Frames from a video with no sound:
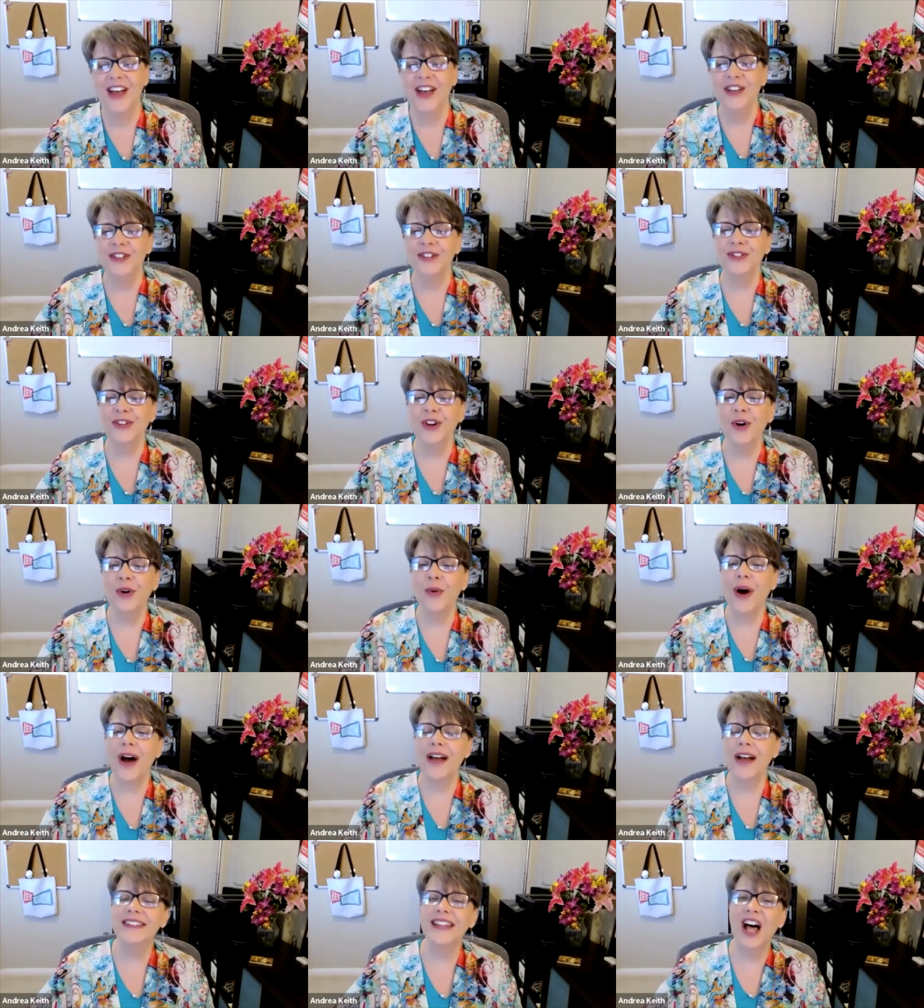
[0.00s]

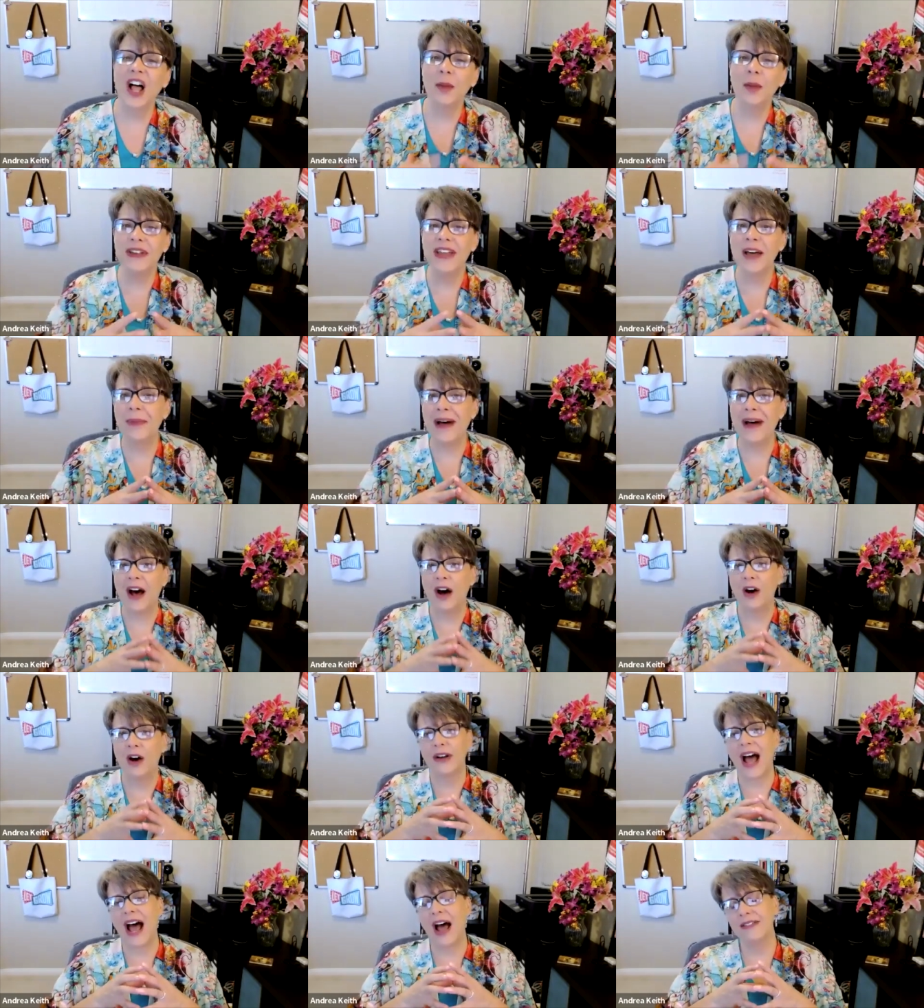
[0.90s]
So tell me
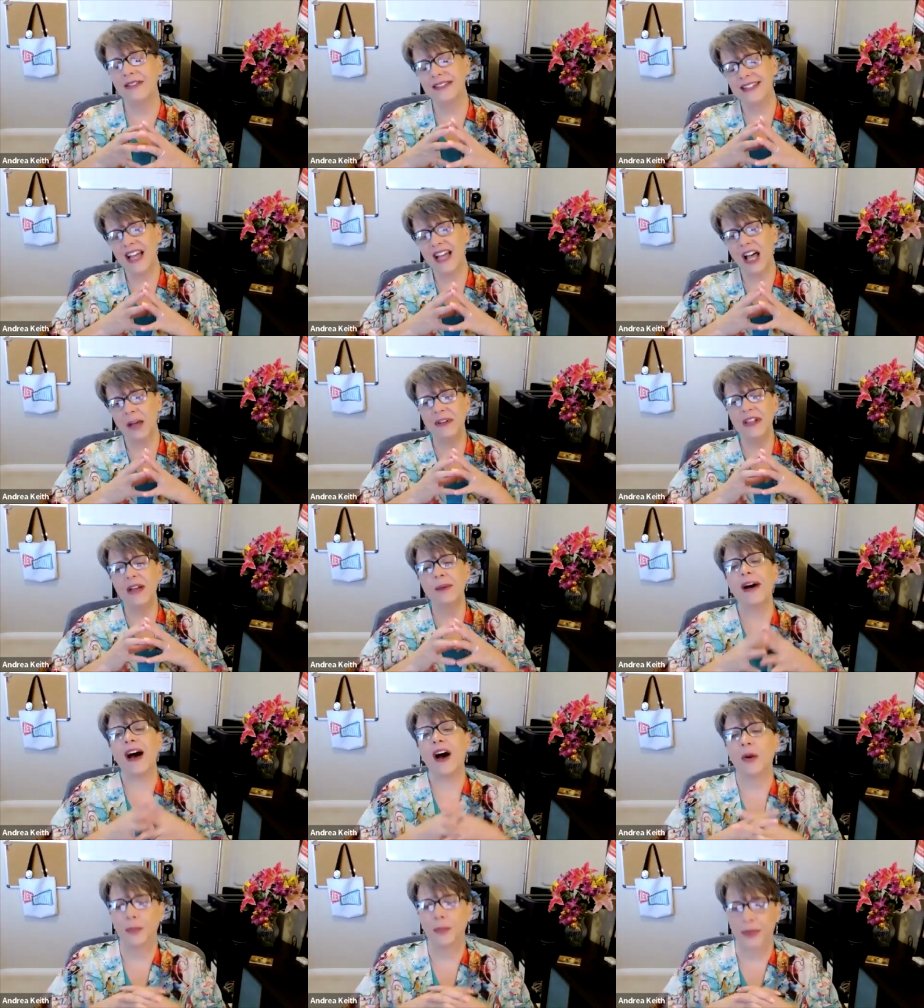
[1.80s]

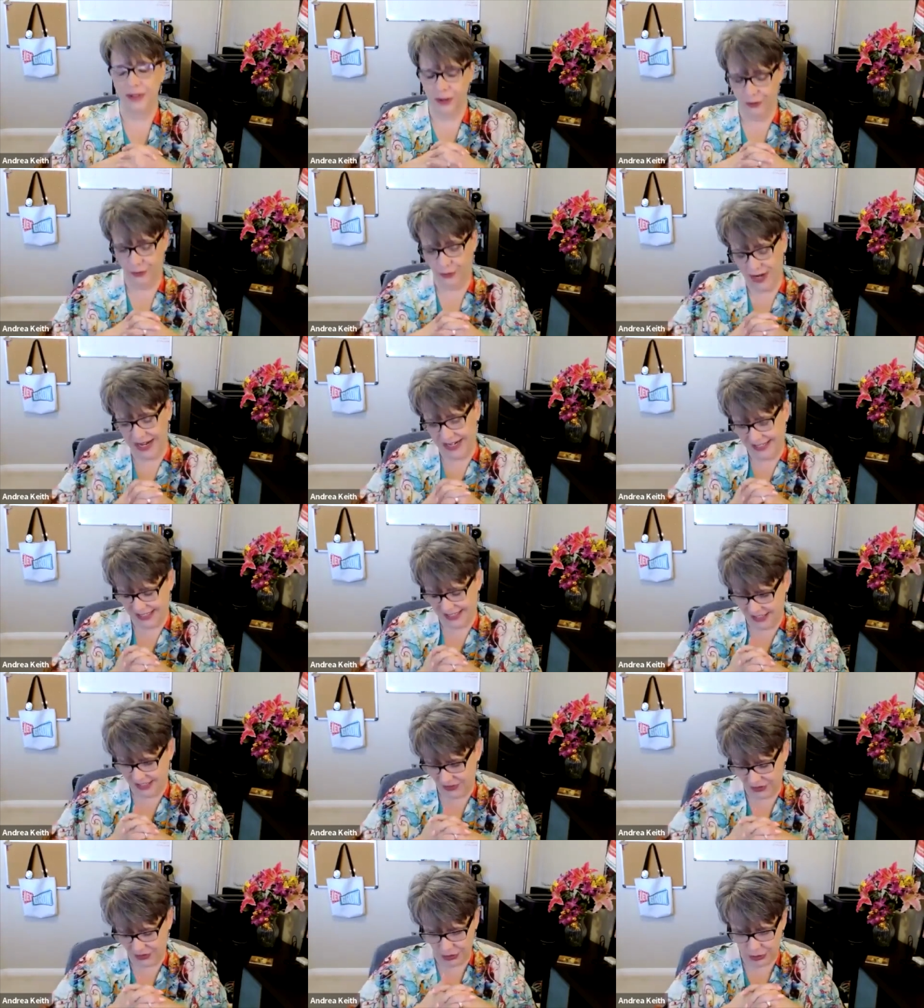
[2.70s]
about Bill of Rights
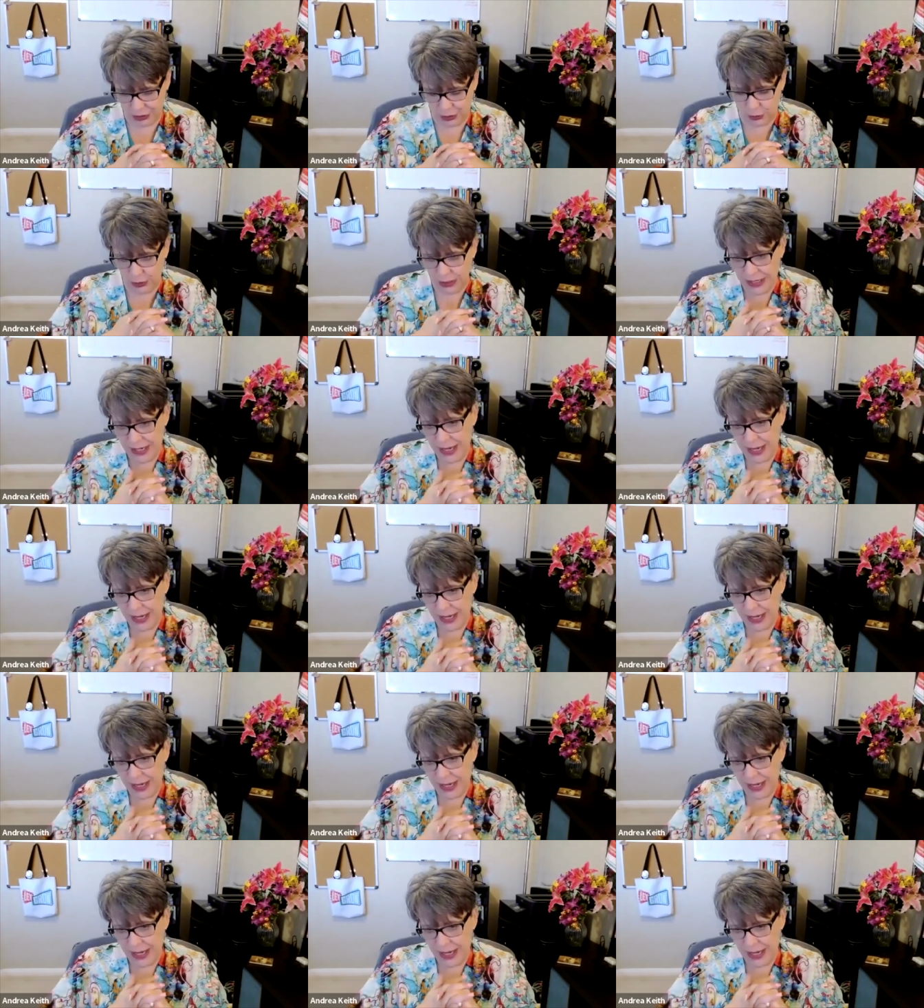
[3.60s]
Institute,